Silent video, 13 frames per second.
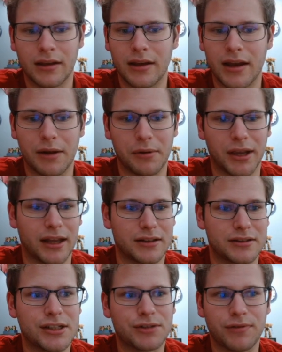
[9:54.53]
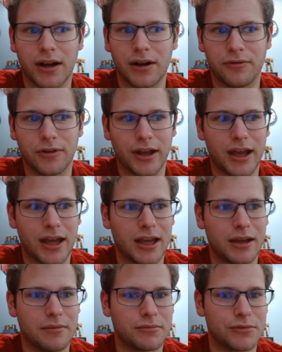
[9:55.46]
And we get Ceasefire for
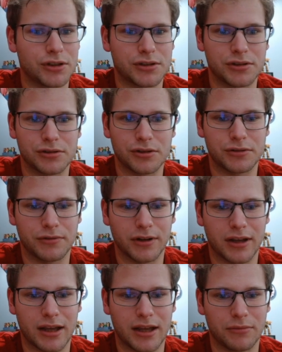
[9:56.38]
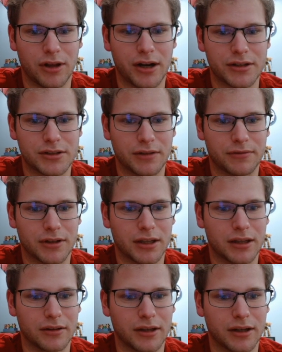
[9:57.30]
game, Just Desserts for game. A lot of stuff can
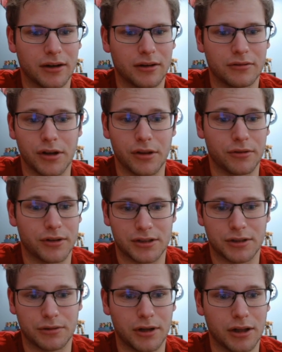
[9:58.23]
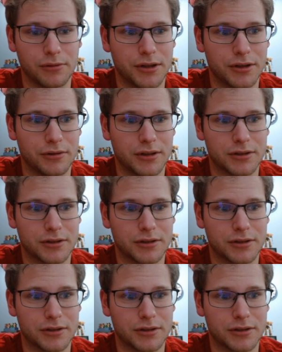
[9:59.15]
kill here. Another Des Koala would do it as